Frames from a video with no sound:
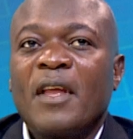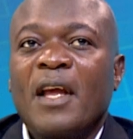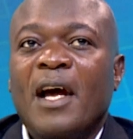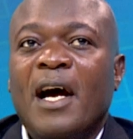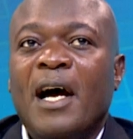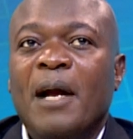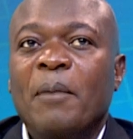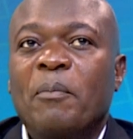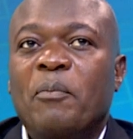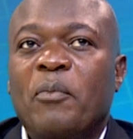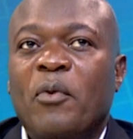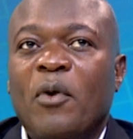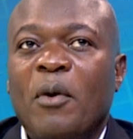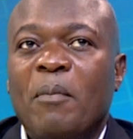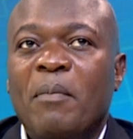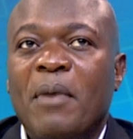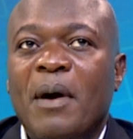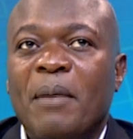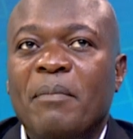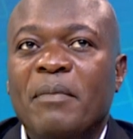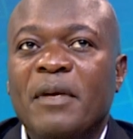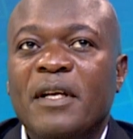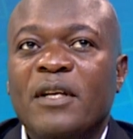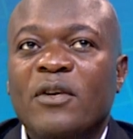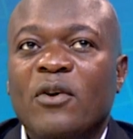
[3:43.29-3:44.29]
and
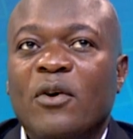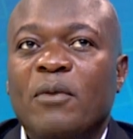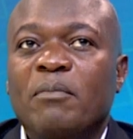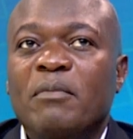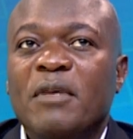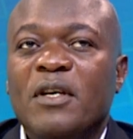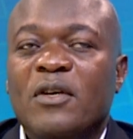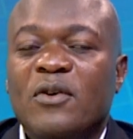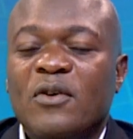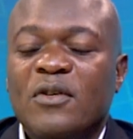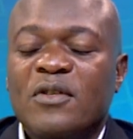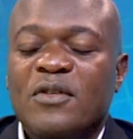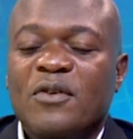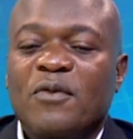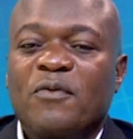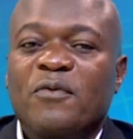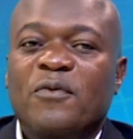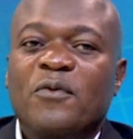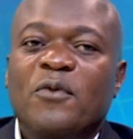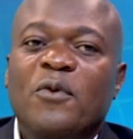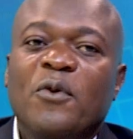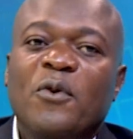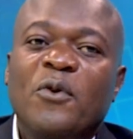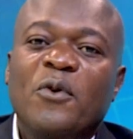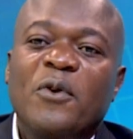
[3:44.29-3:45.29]
probably not because of
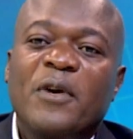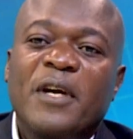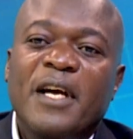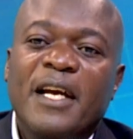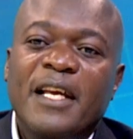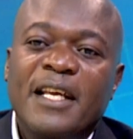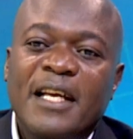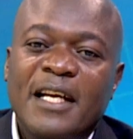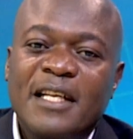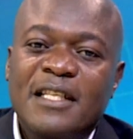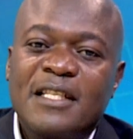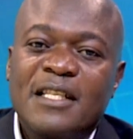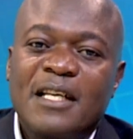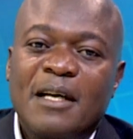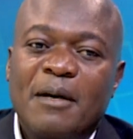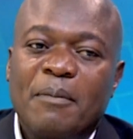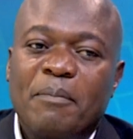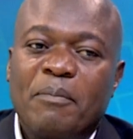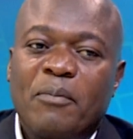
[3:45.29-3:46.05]
Uhuru Kenyatta,